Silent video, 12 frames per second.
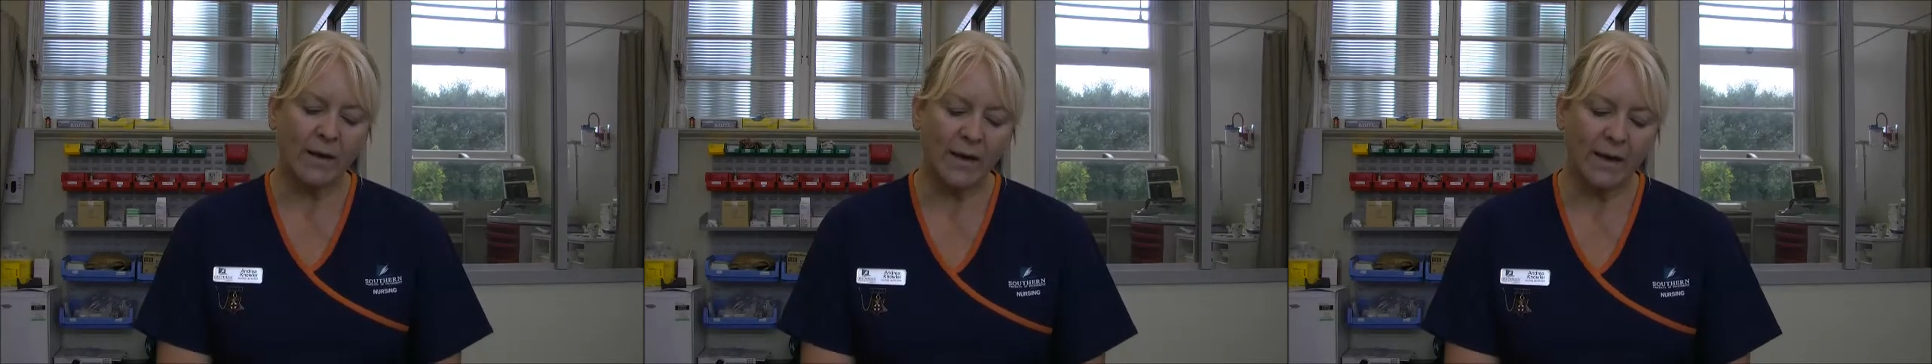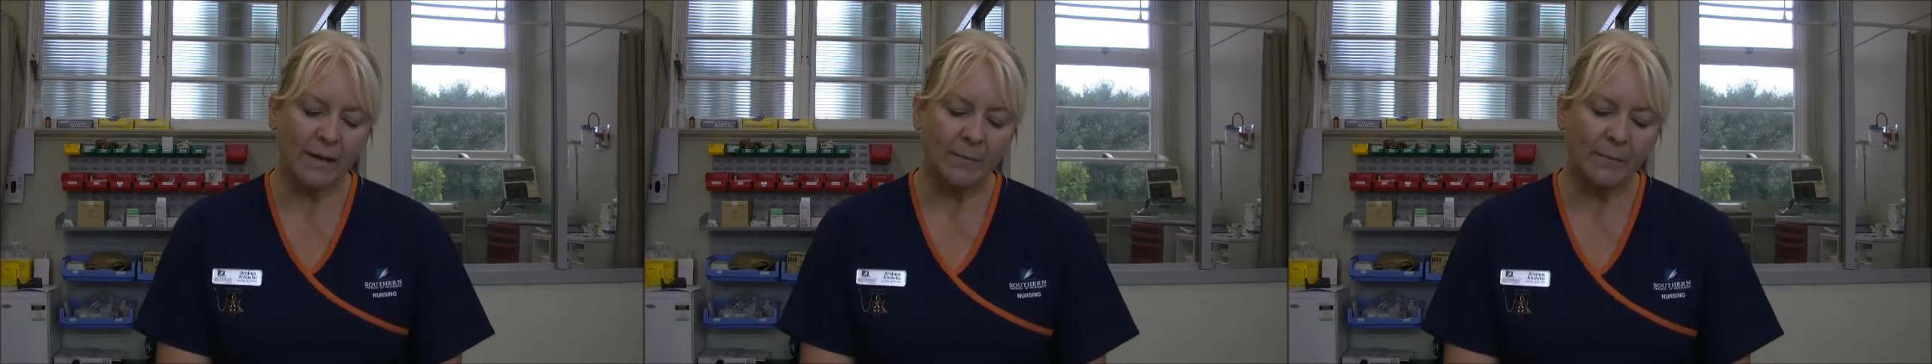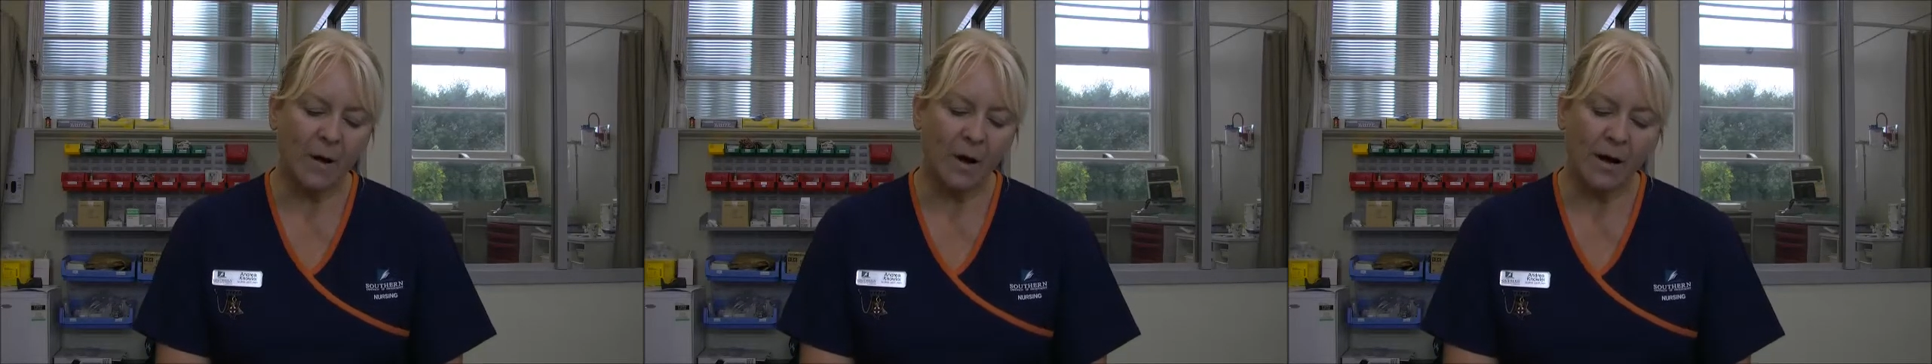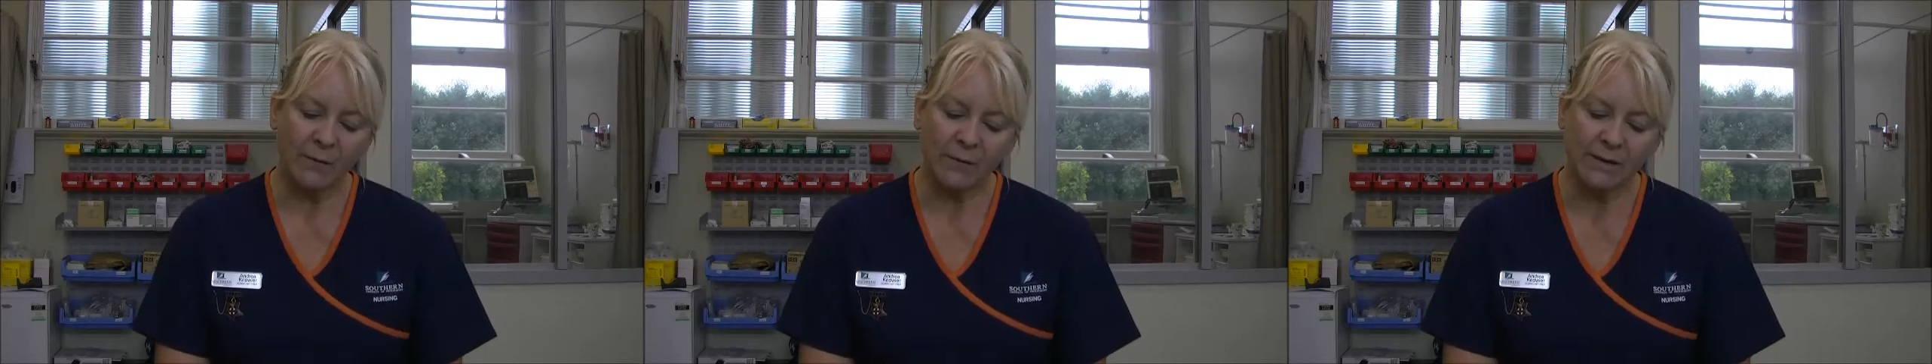
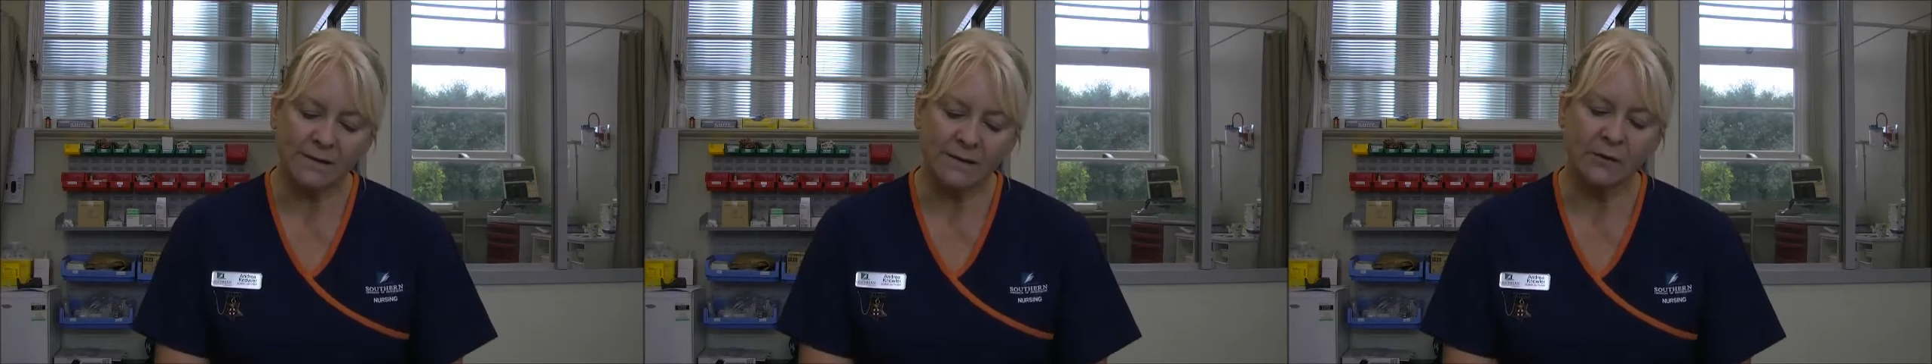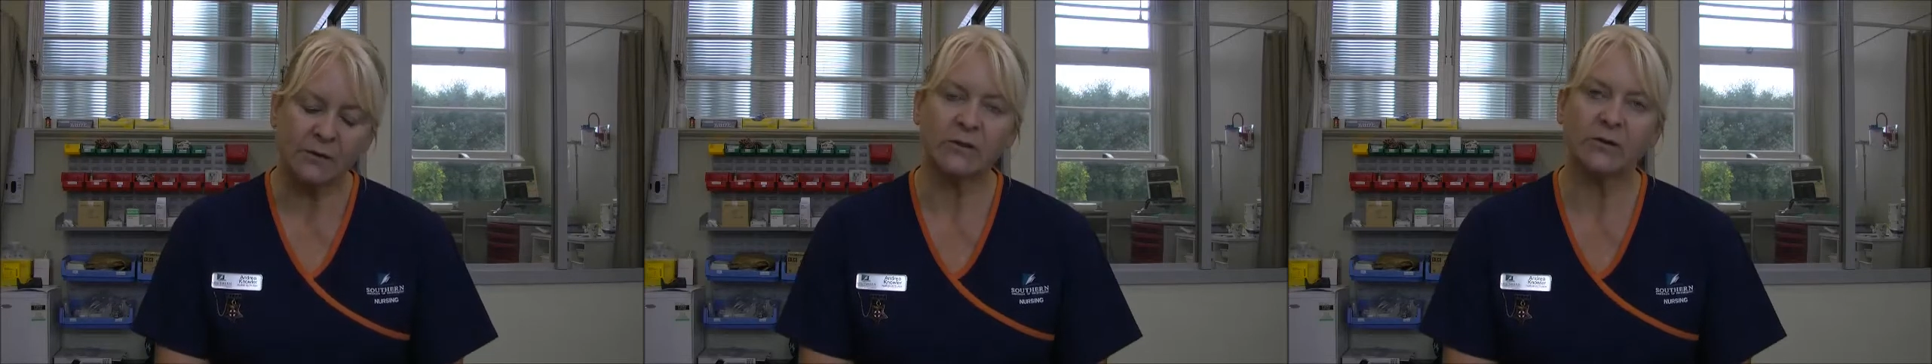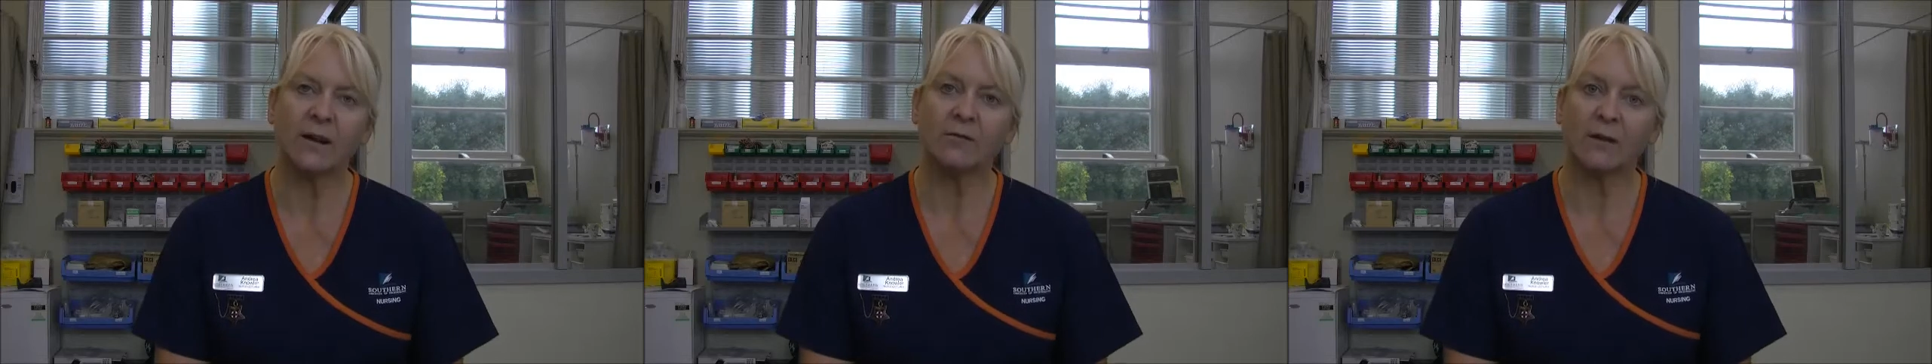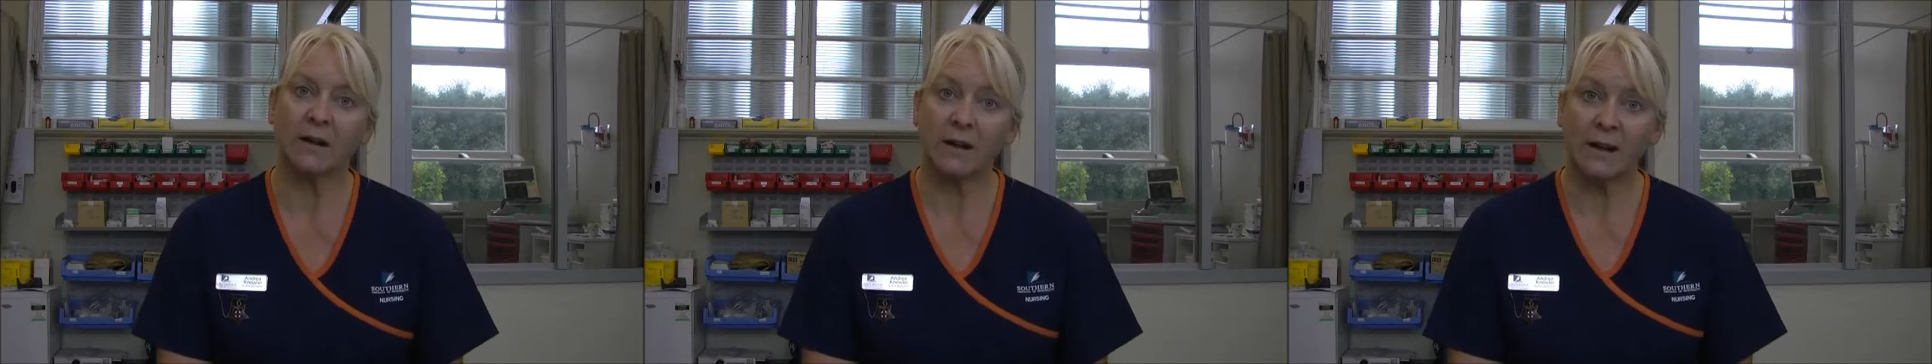IV solution and
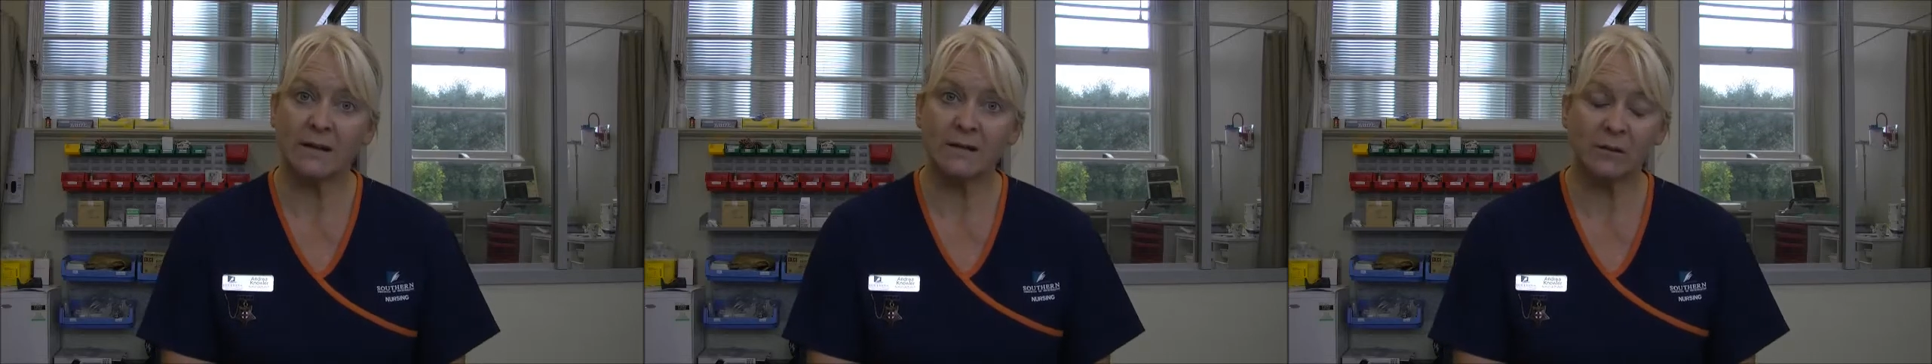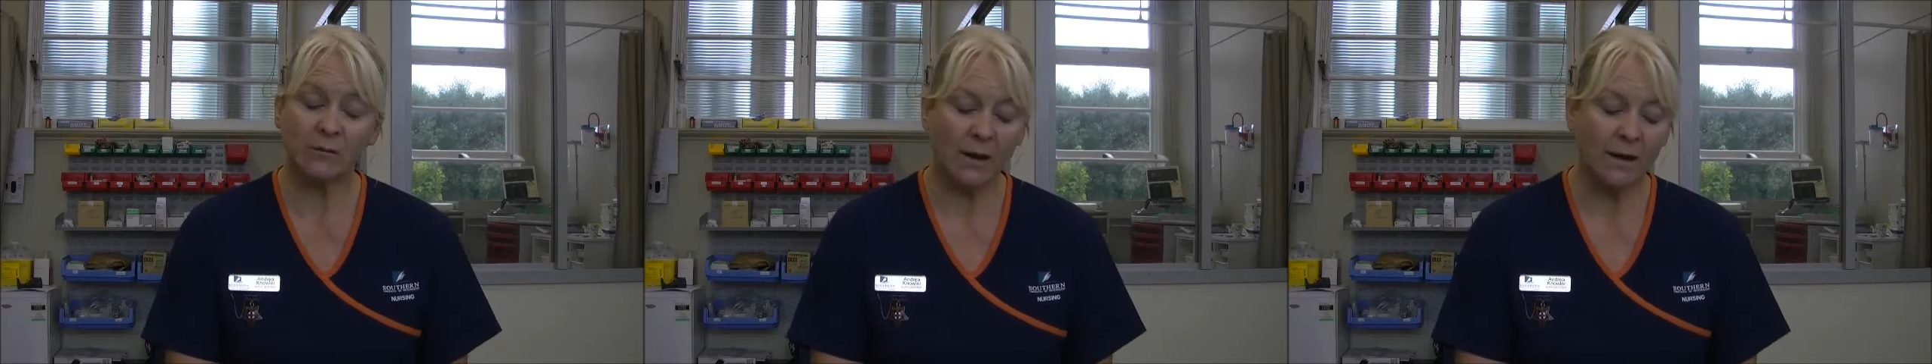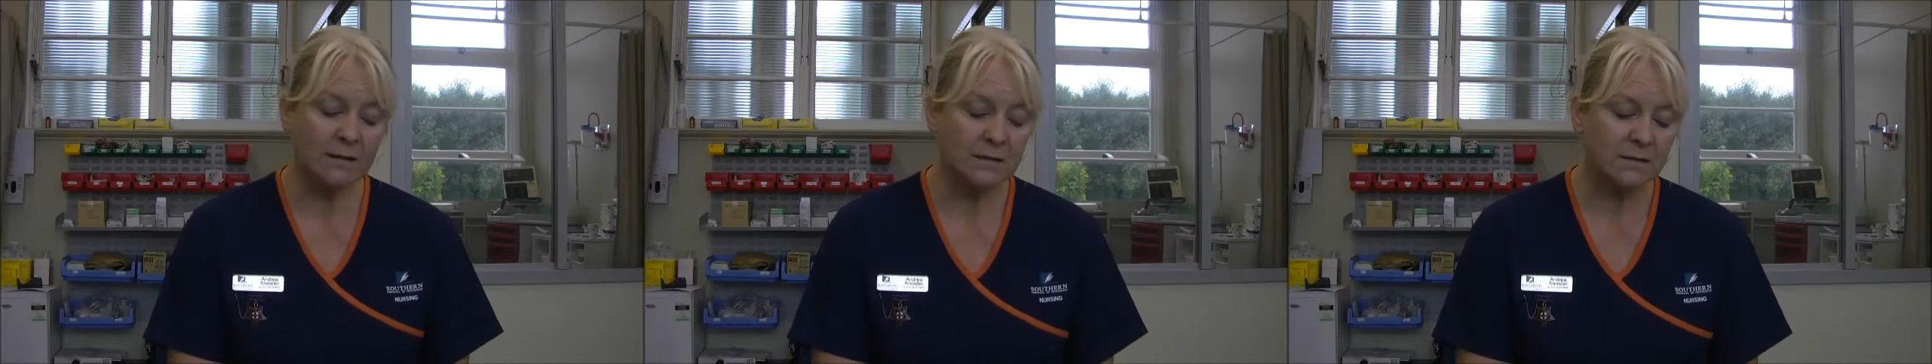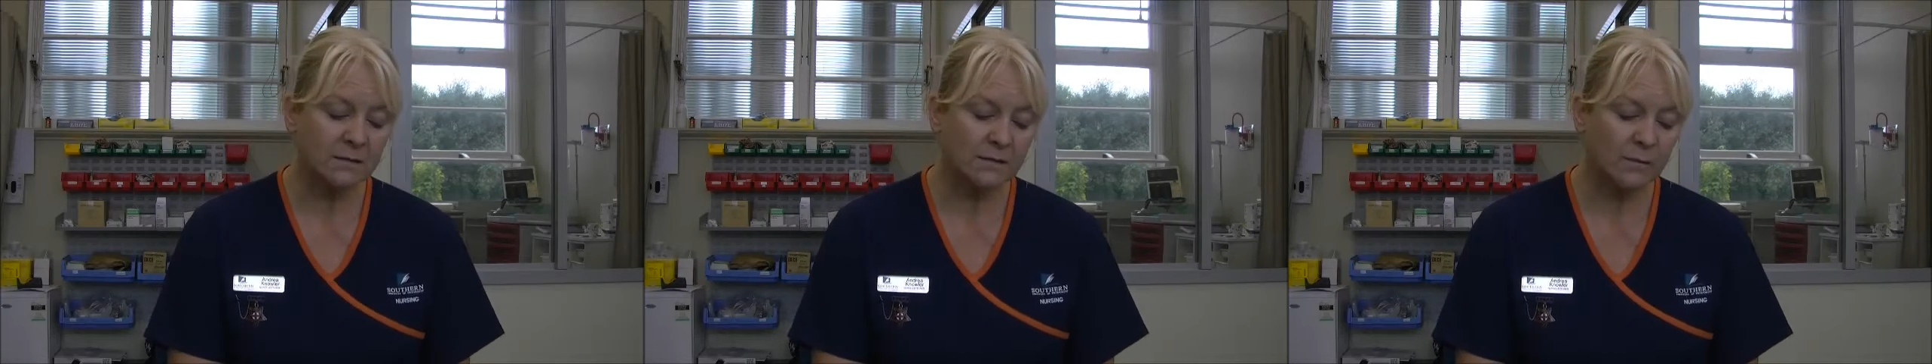regulating the
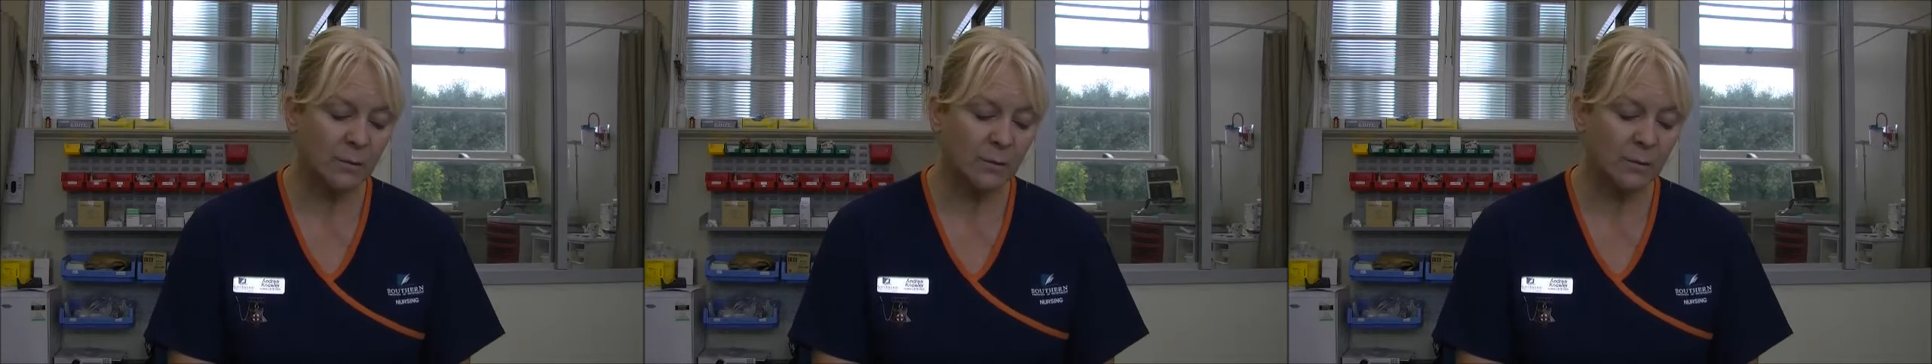rate,